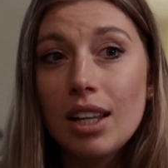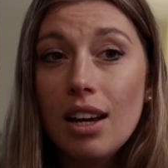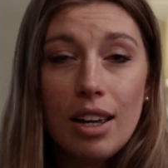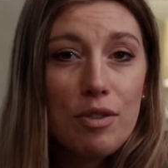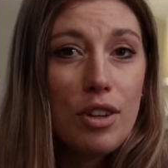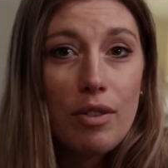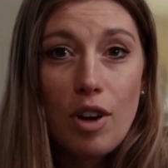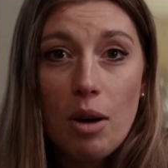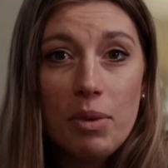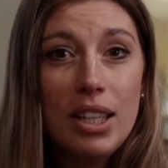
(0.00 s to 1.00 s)
yeah, if you have
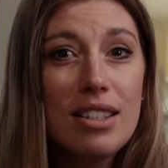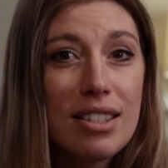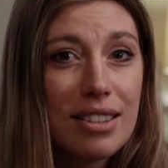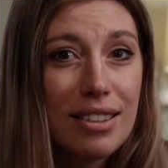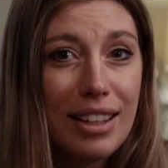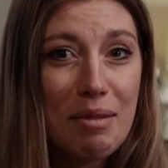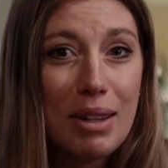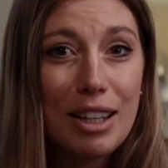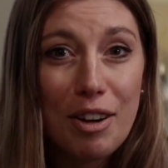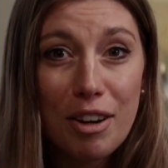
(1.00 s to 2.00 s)
comments, let
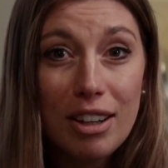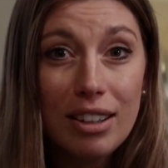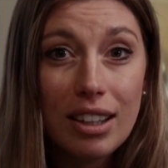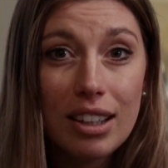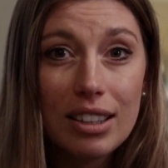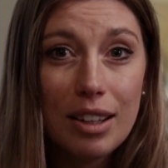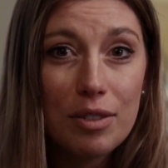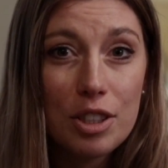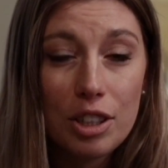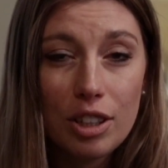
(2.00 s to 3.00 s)
me know. I'd
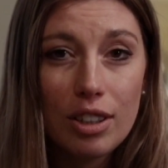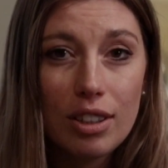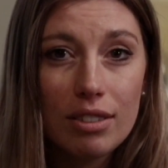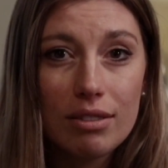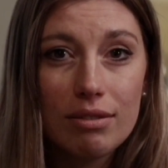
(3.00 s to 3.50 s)
love to